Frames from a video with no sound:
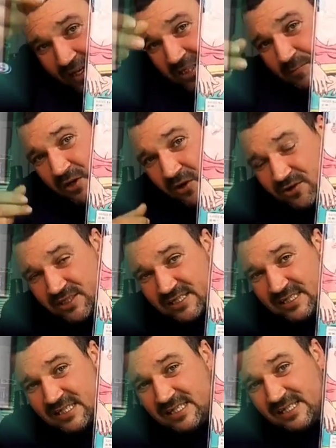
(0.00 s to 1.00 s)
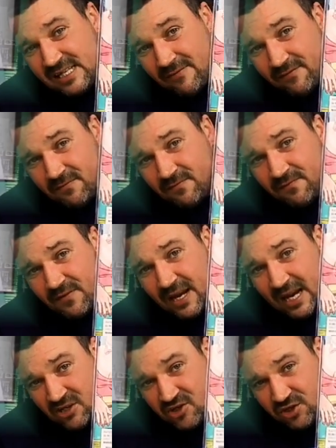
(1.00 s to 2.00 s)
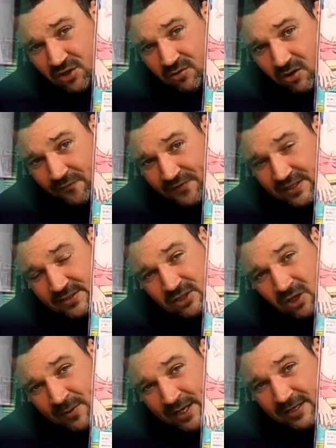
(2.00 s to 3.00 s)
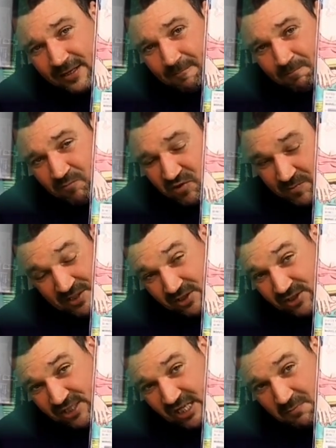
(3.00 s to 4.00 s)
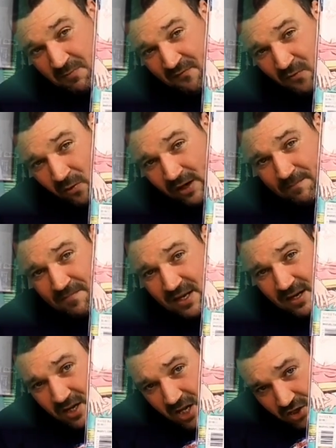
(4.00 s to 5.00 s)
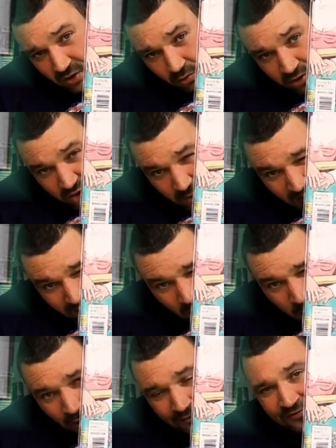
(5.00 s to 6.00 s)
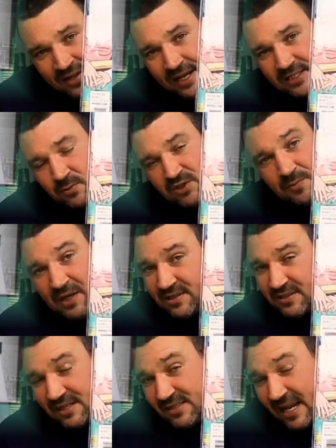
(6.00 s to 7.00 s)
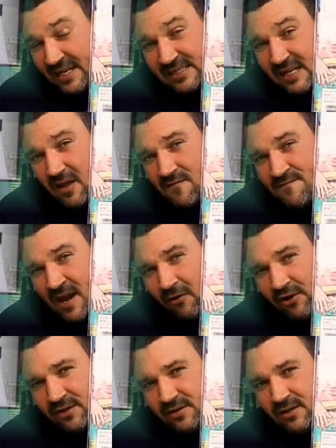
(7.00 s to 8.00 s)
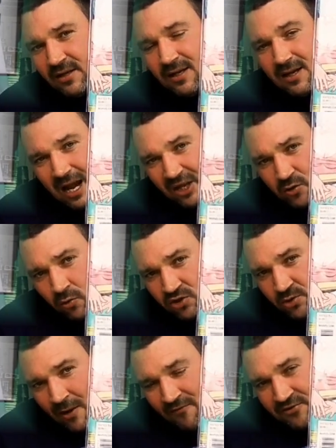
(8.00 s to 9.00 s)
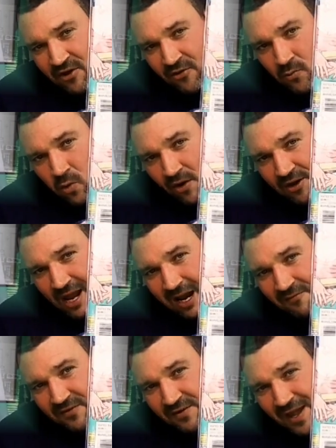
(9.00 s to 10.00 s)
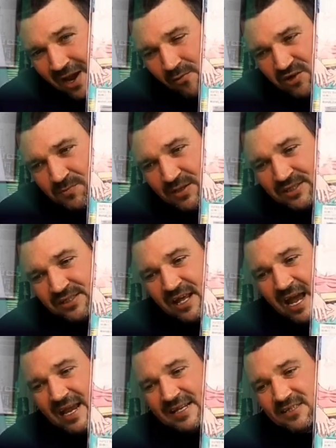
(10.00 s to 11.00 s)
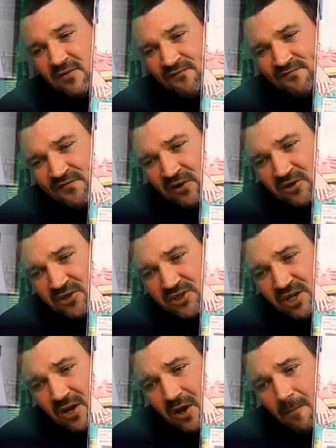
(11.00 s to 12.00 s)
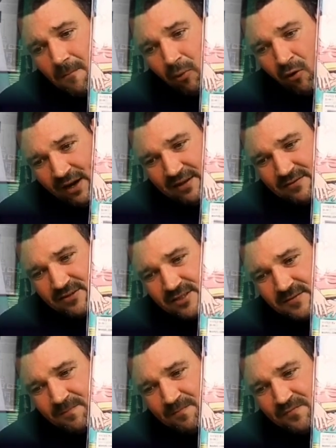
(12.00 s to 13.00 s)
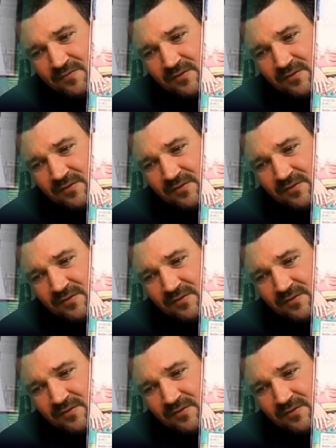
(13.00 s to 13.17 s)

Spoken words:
That's because it's the 7th issue of this comic, which means there's 6 before it. You also have a 1 next, which means this isn't a variant. And you also have another 1 after that, which means that is the first print.